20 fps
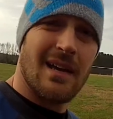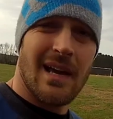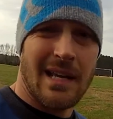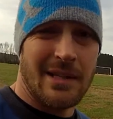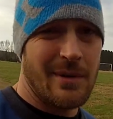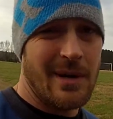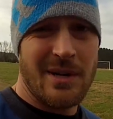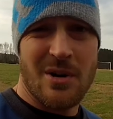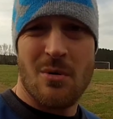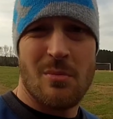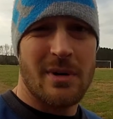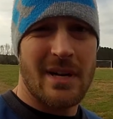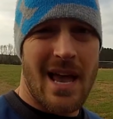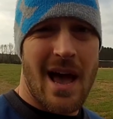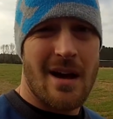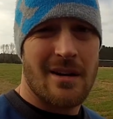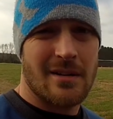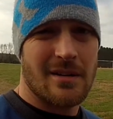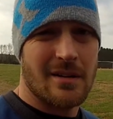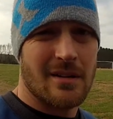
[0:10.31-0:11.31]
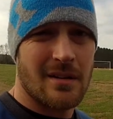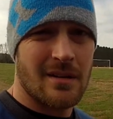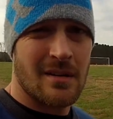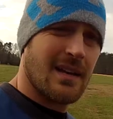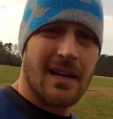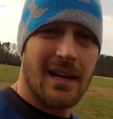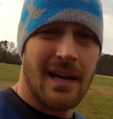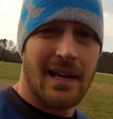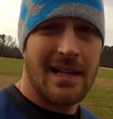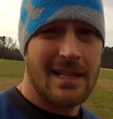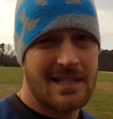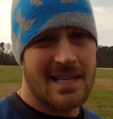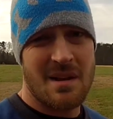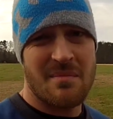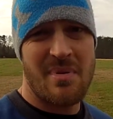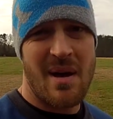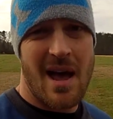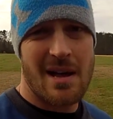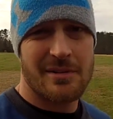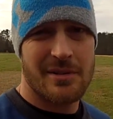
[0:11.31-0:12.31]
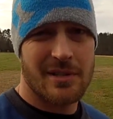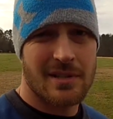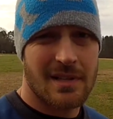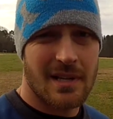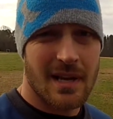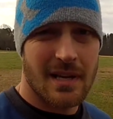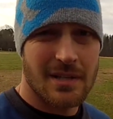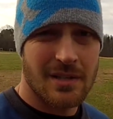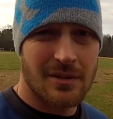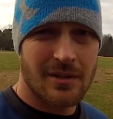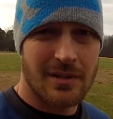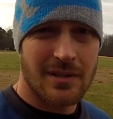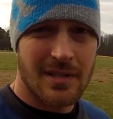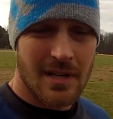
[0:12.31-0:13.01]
and there ain't nobody out here. And it's St. Patrick's Day, as you can